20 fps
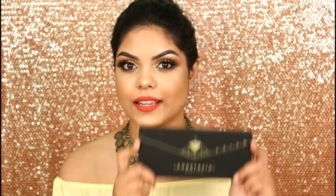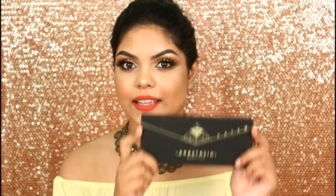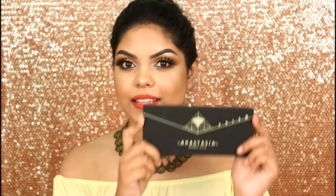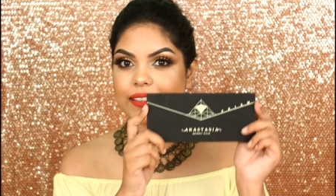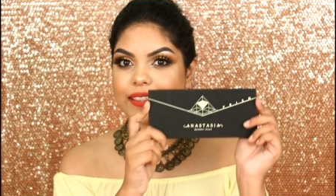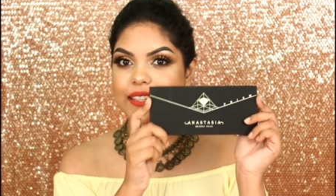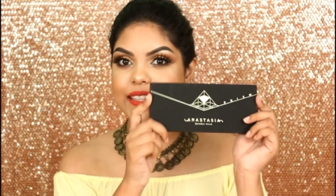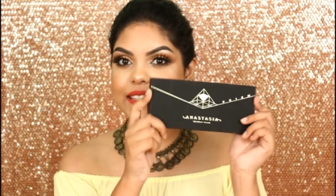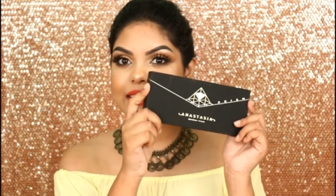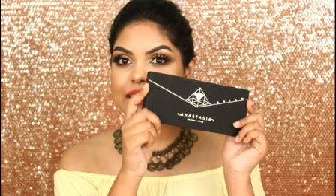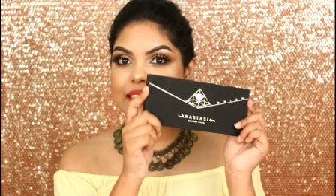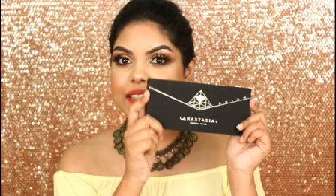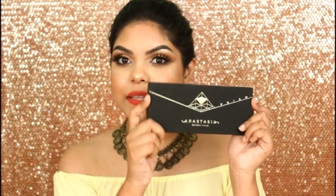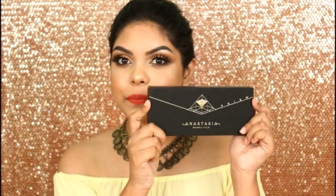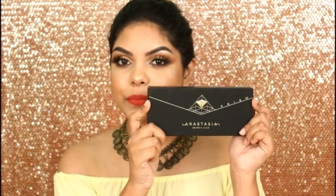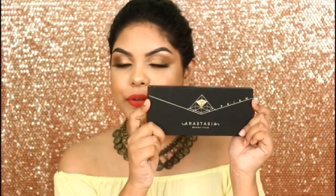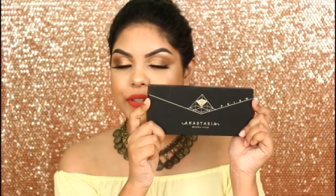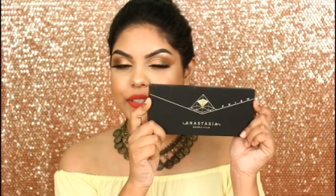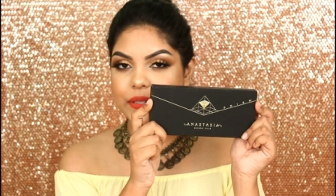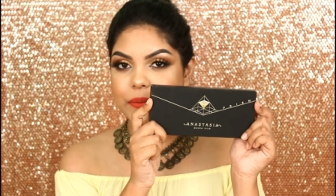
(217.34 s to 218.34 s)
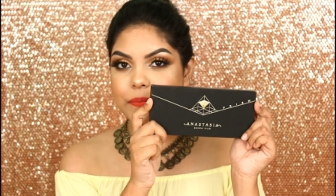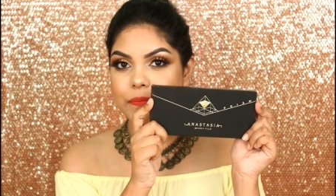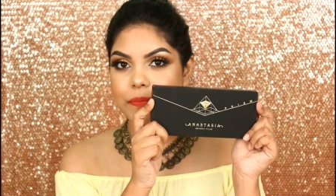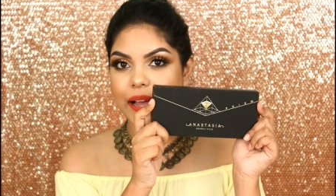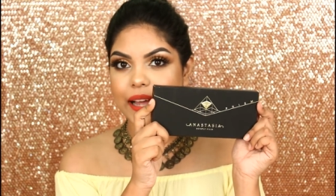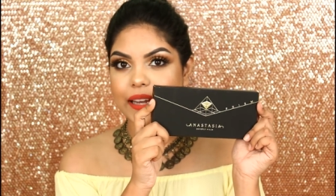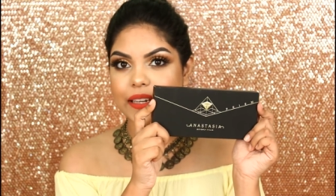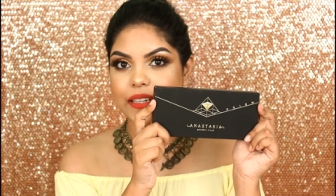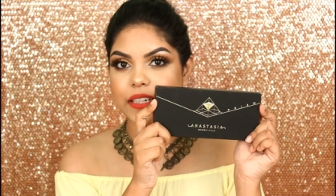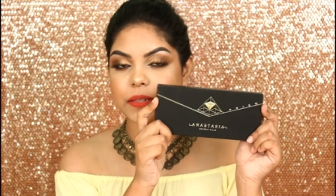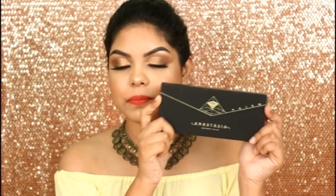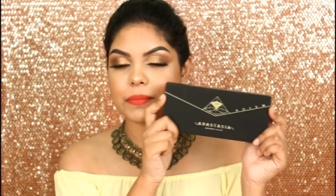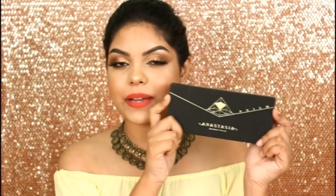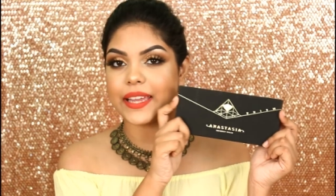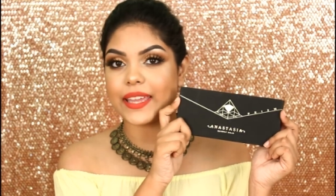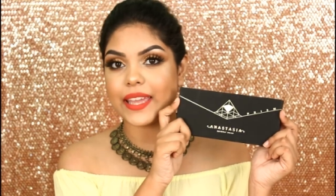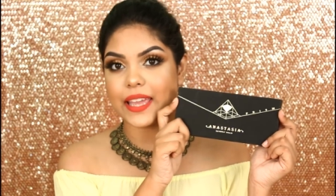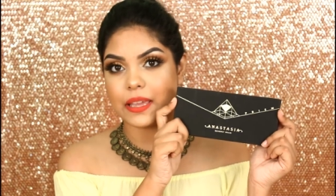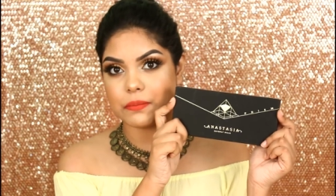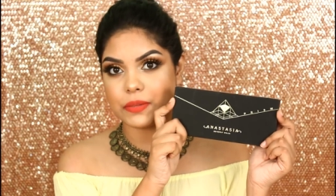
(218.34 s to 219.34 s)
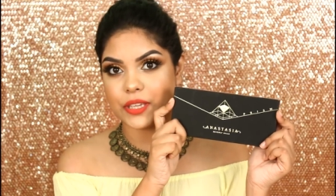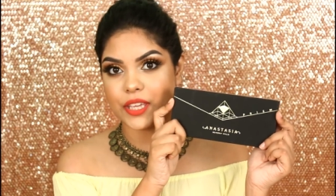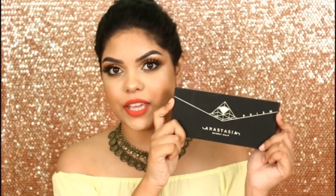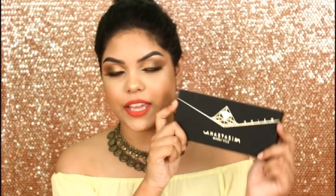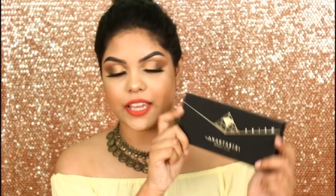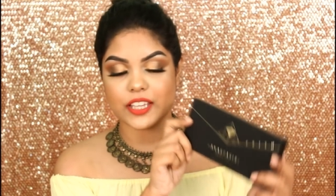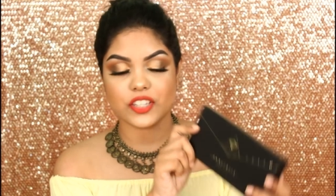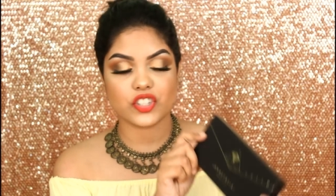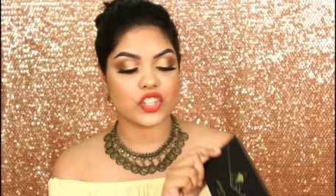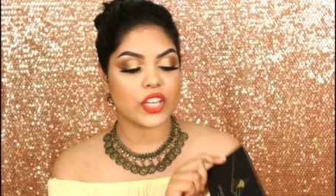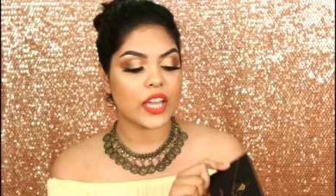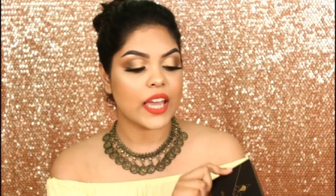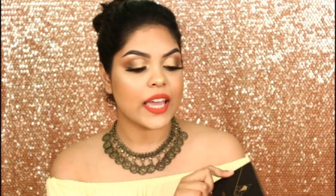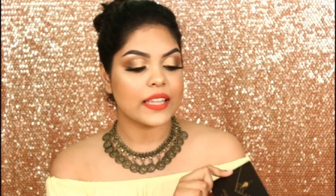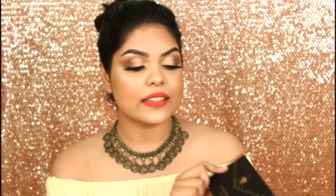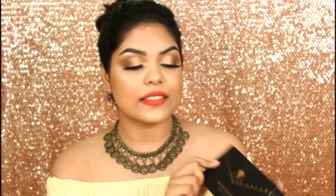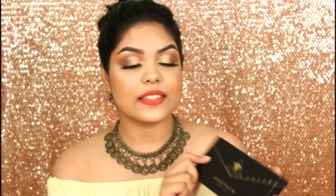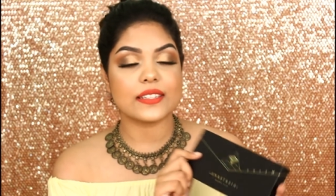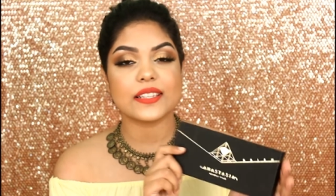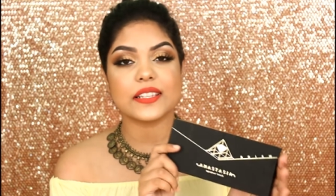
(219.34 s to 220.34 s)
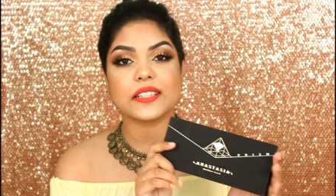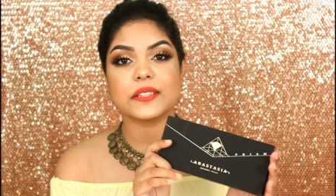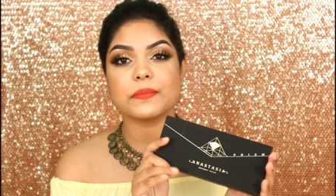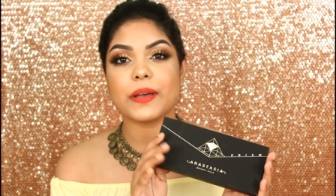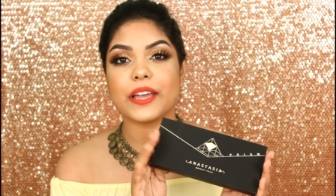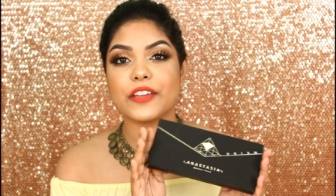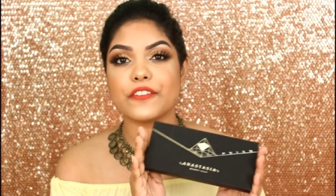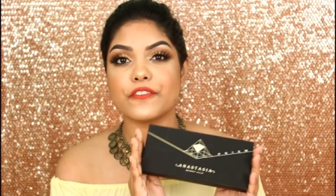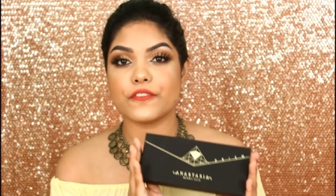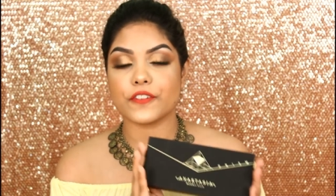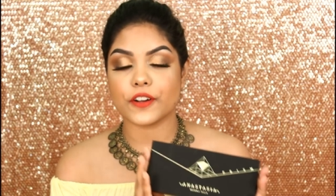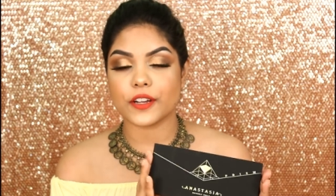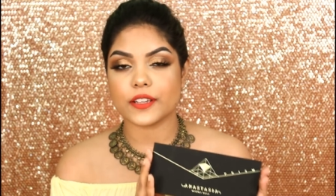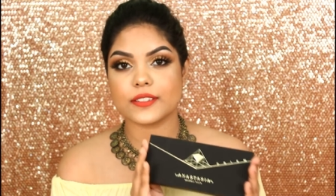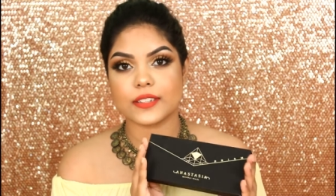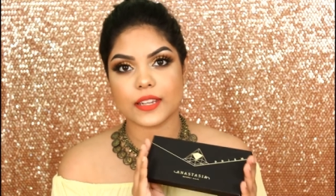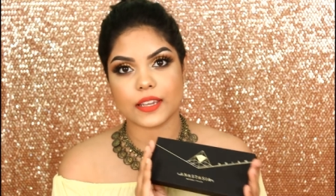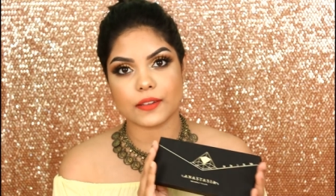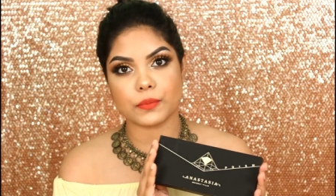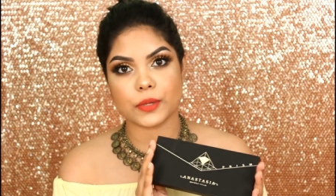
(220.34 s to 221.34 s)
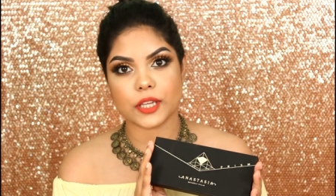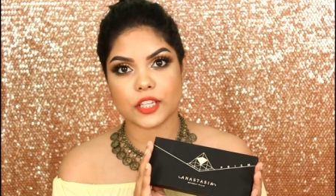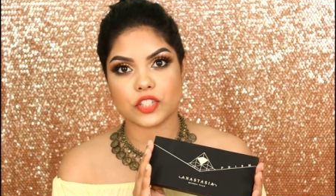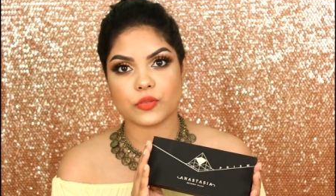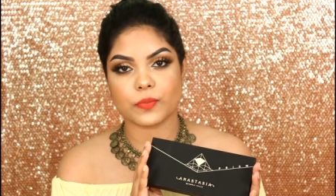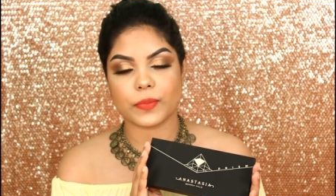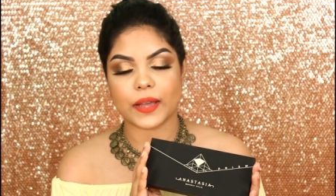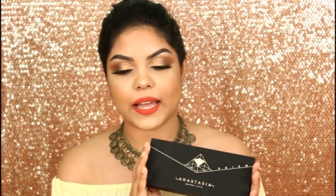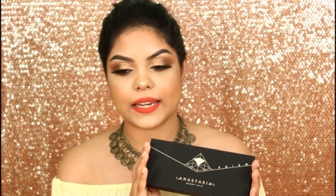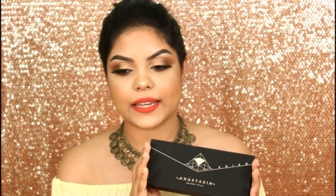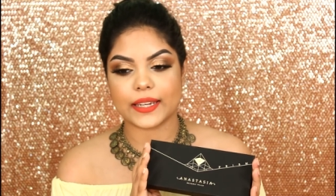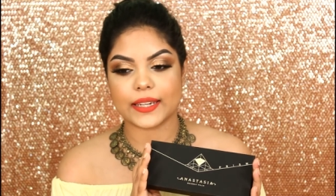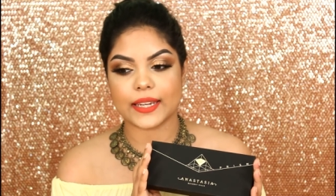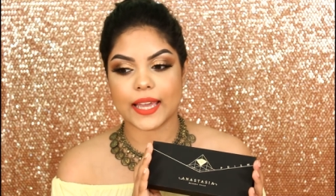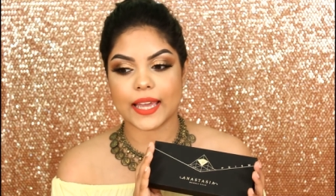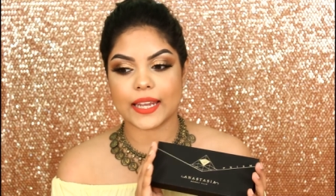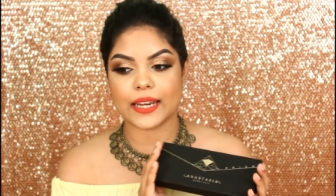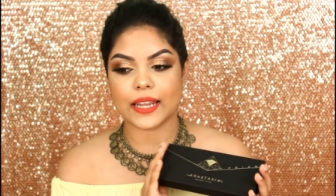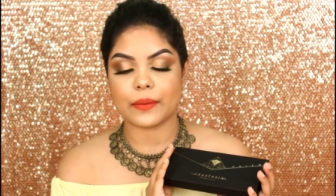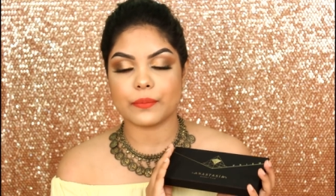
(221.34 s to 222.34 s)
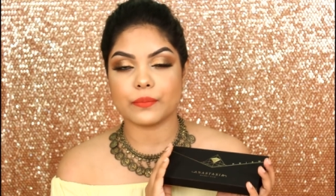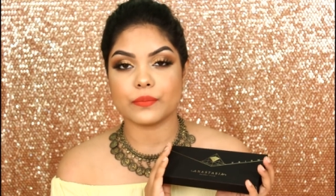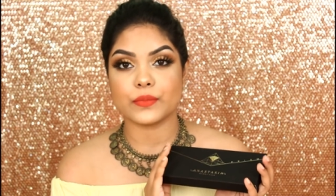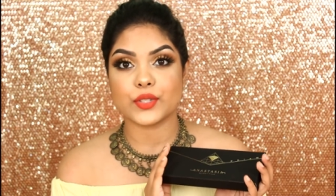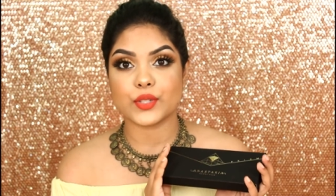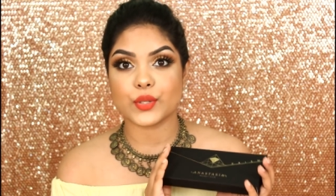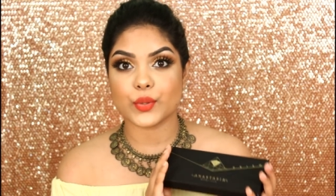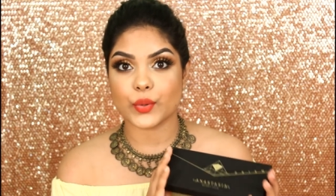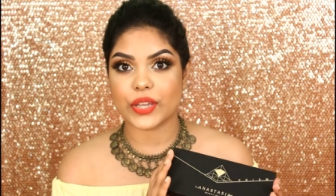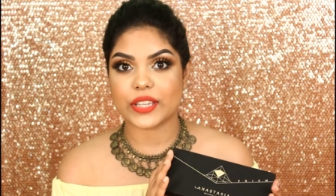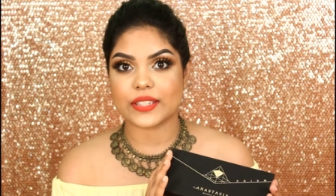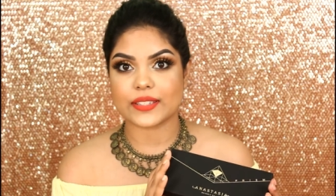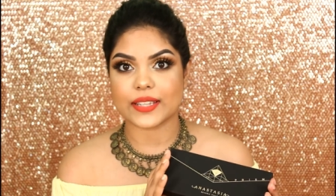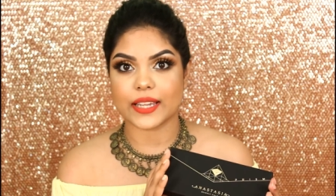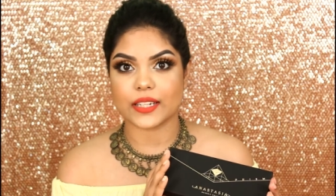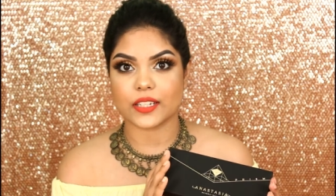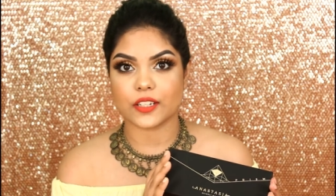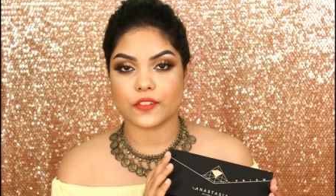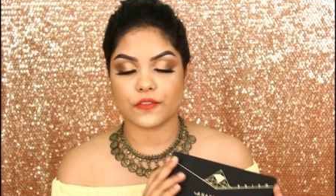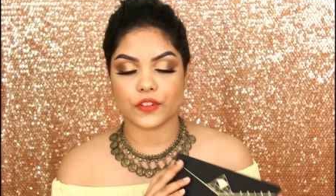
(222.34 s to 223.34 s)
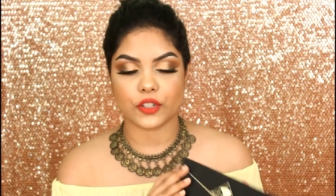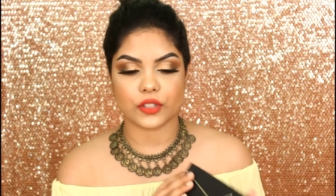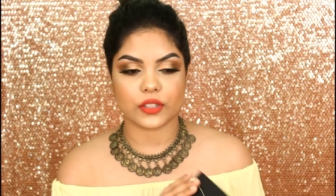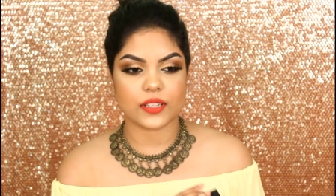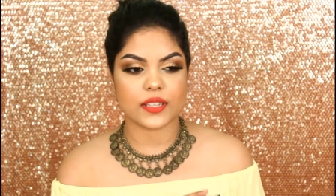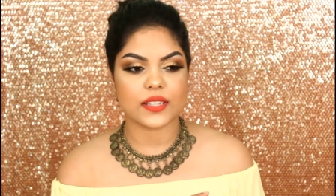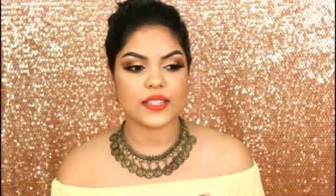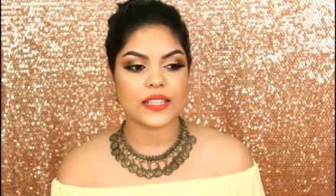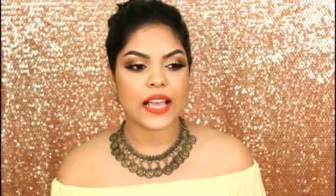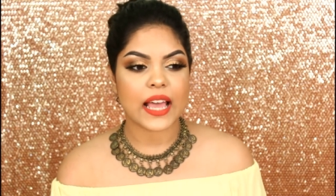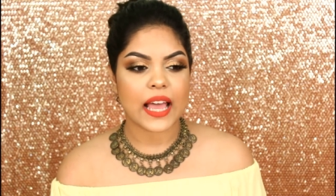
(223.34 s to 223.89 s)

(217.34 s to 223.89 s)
This is the PRISM palette by ABH. This is my first ABH palette and I'm so excited for this.